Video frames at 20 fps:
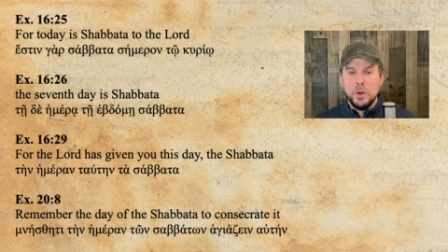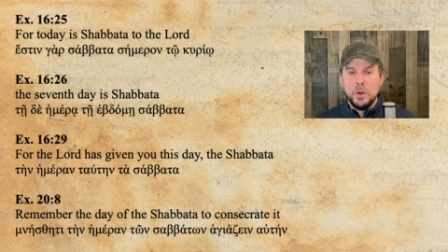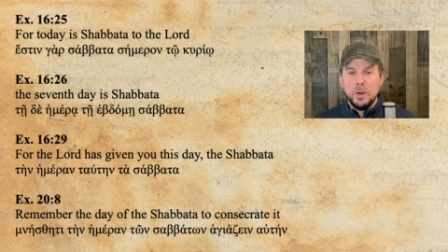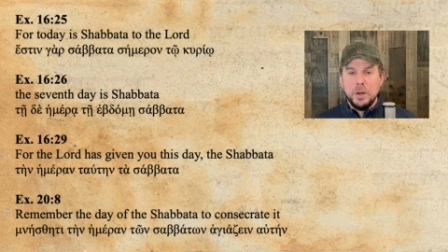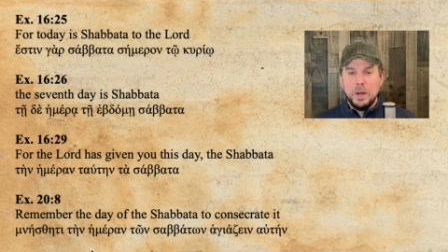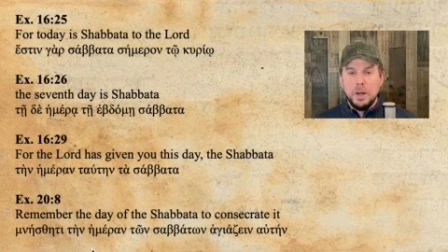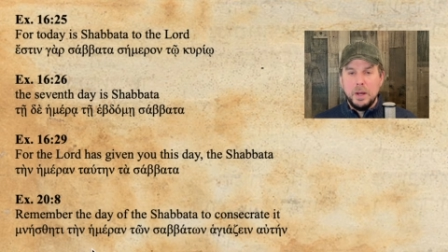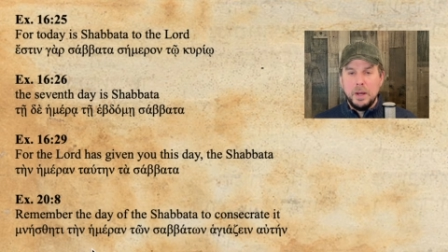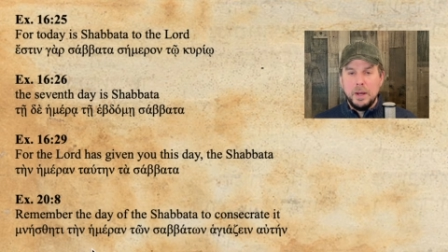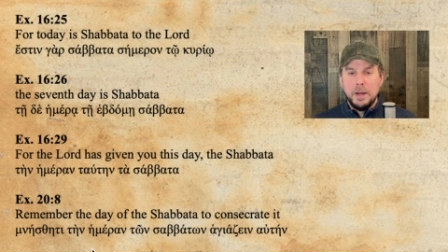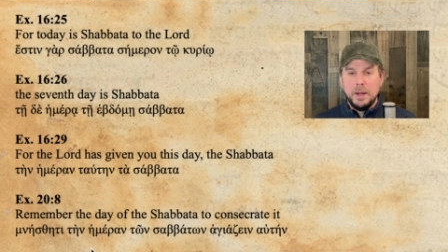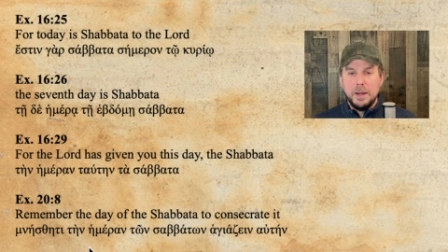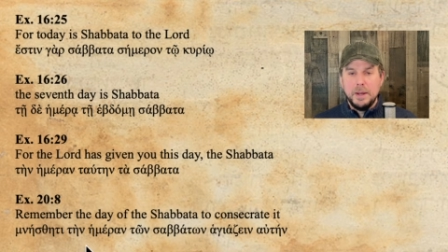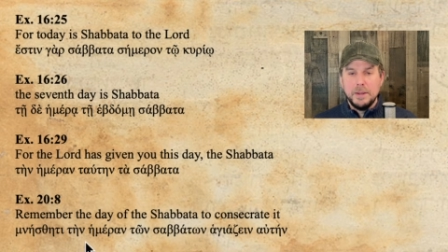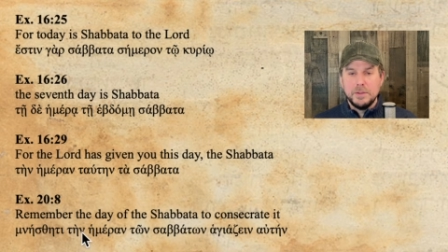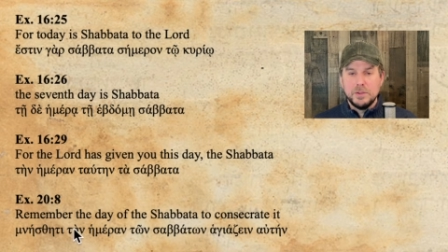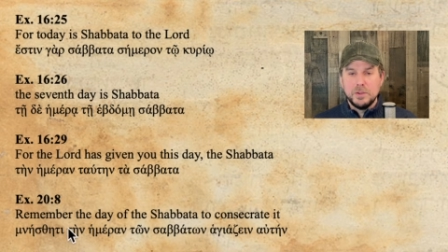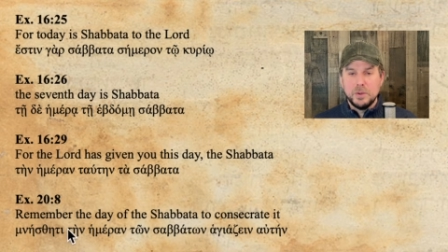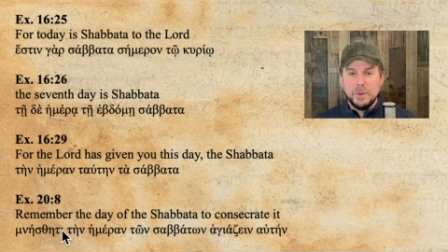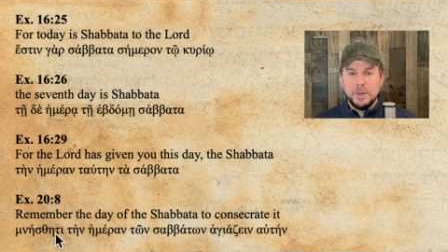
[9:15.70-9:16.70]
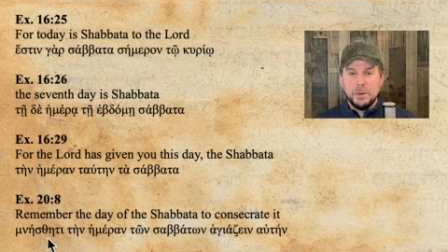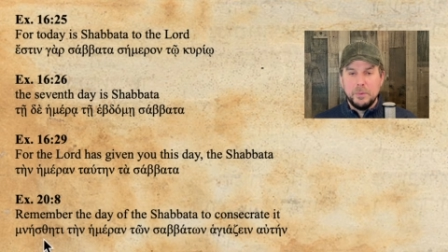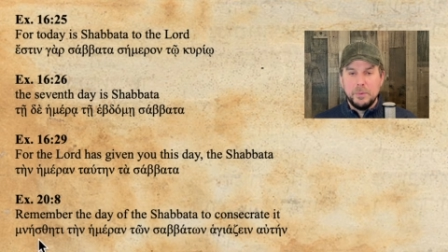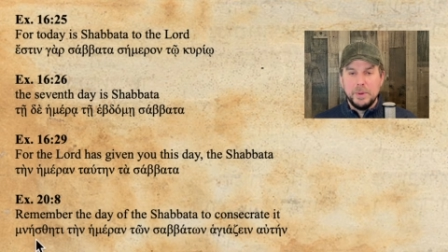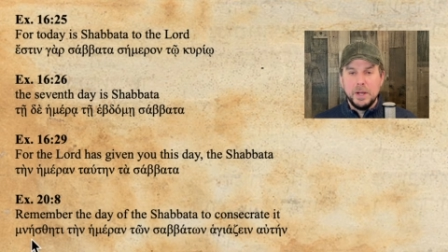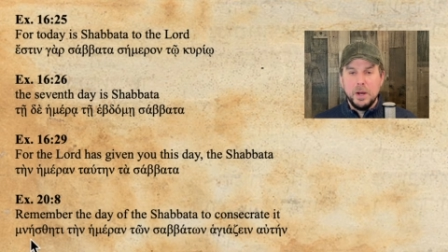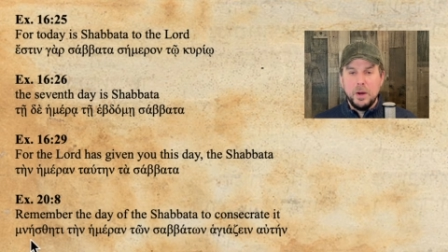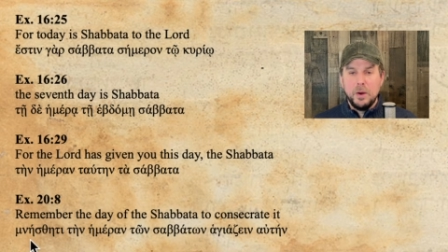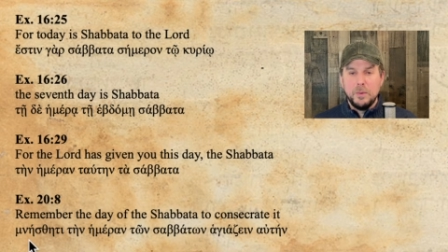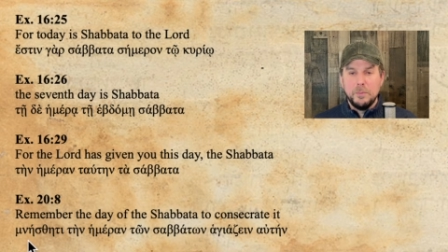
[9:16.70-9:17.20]
Uh, so here we
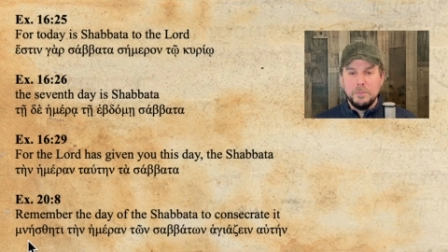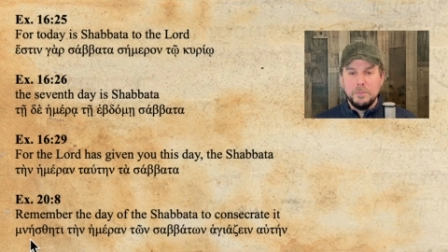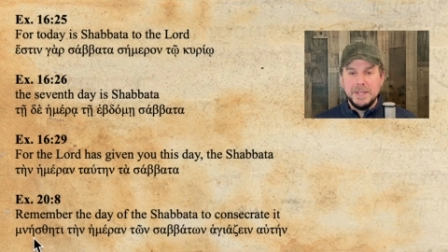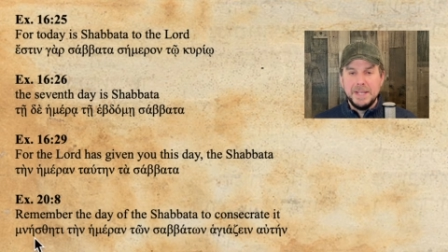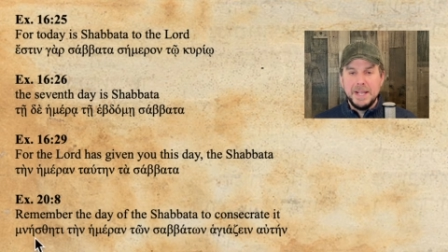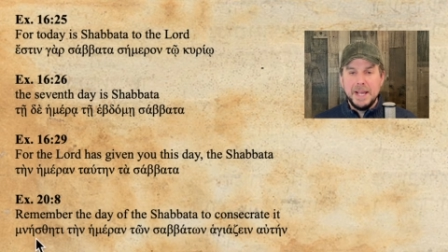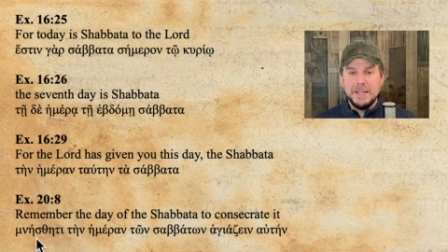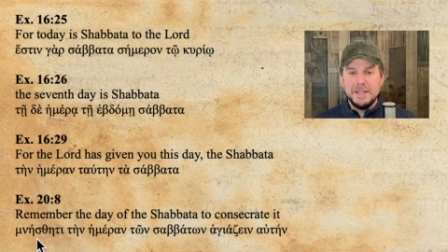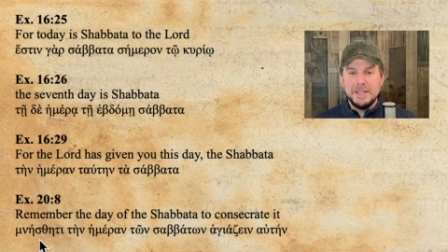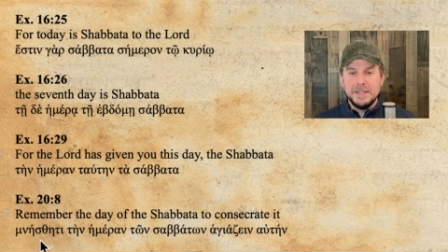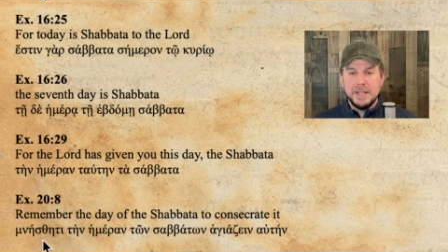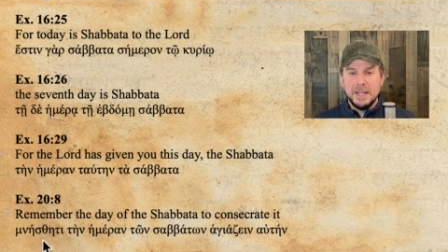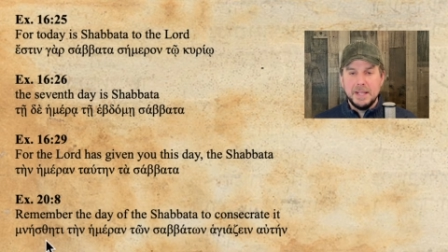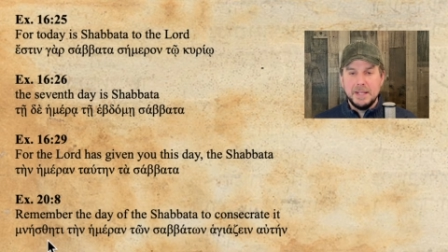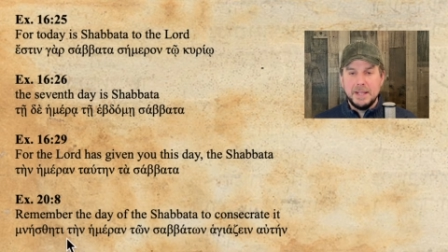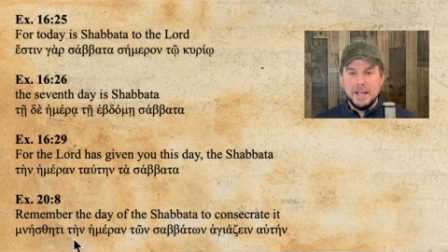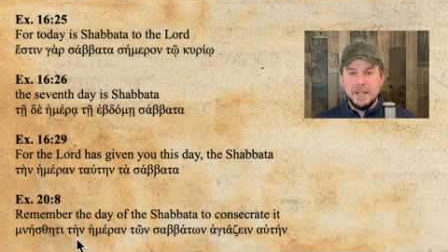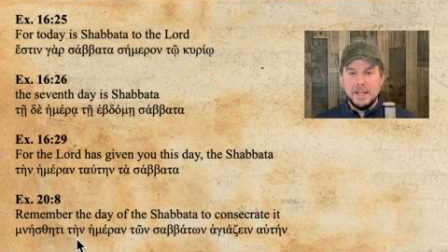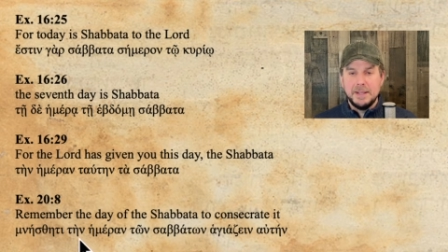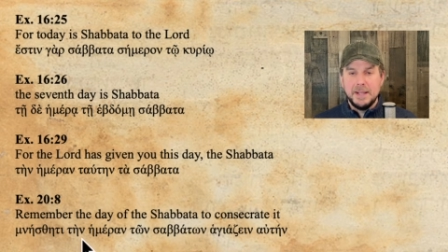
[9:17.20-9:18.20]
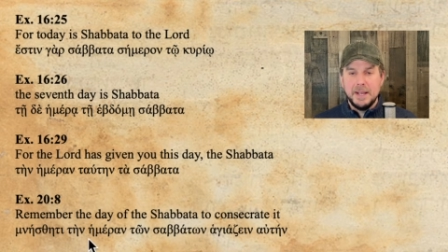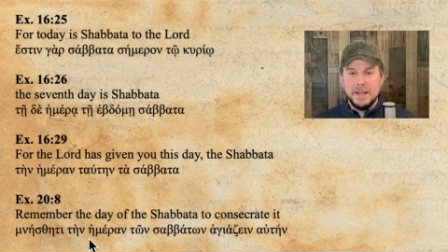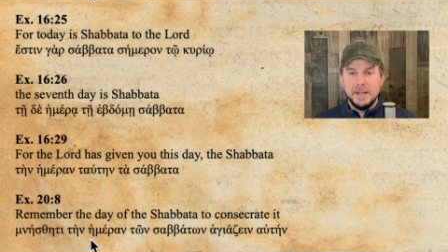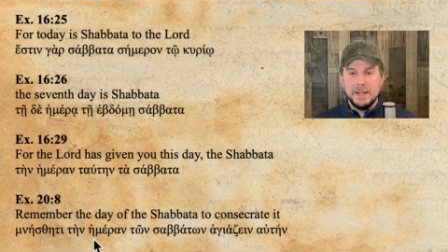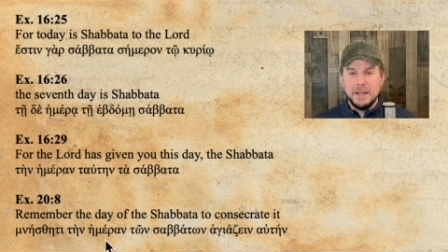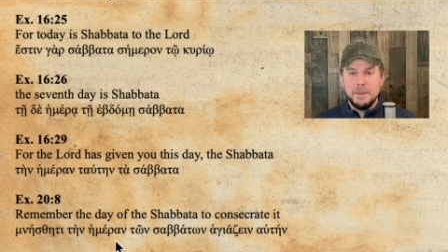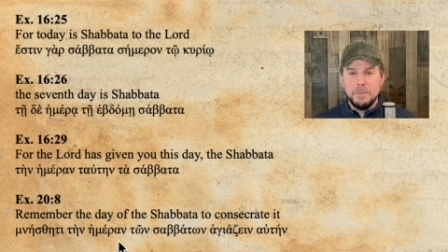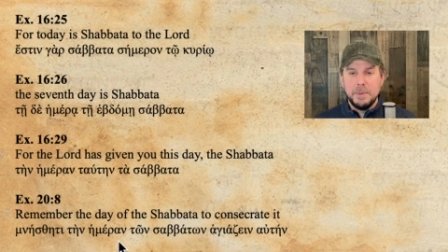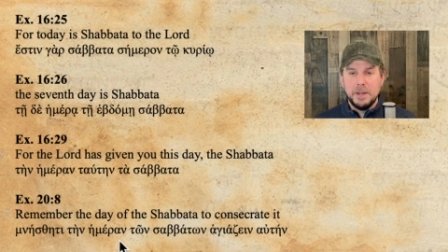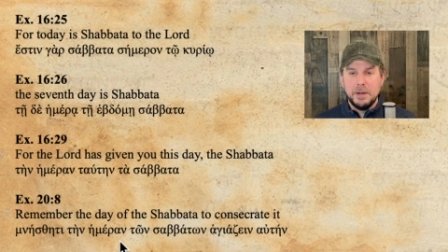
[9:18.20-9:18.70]
go. Mnesthete
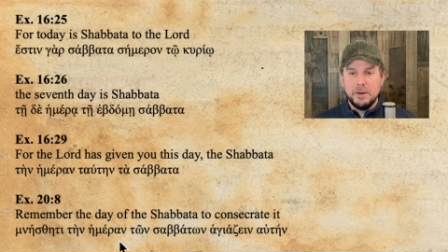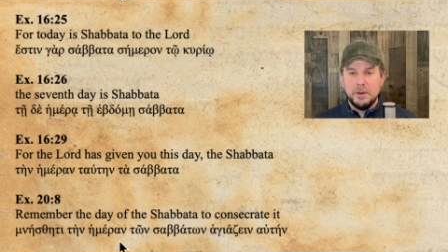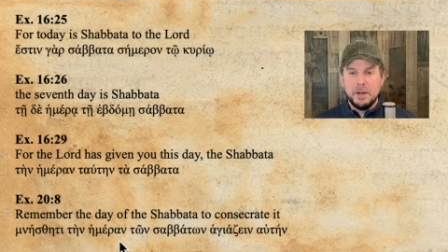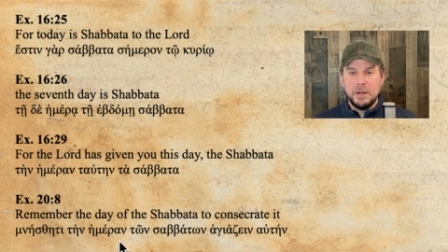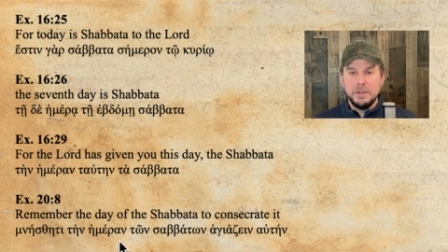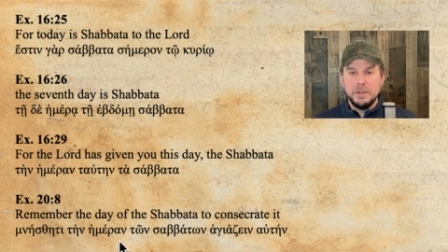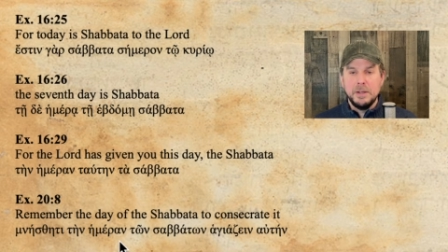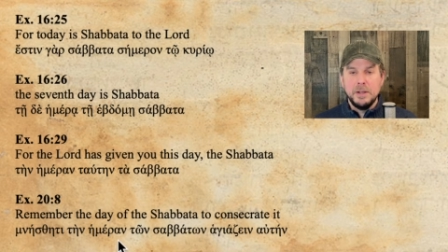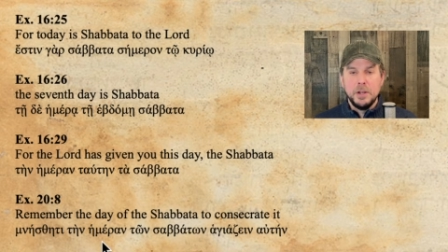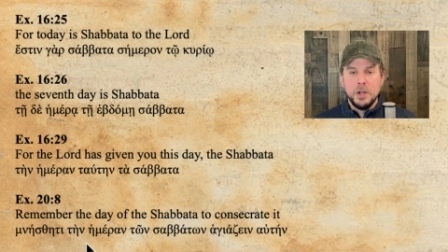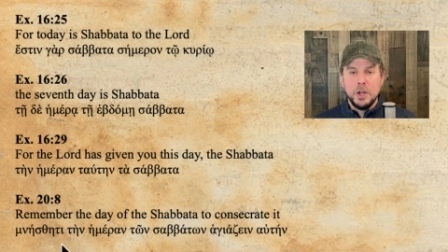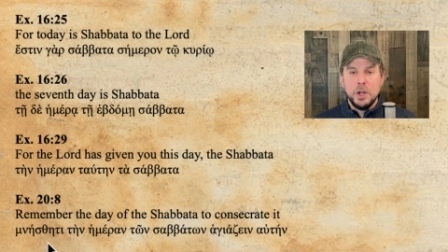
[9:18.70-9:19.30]
tenhemeran,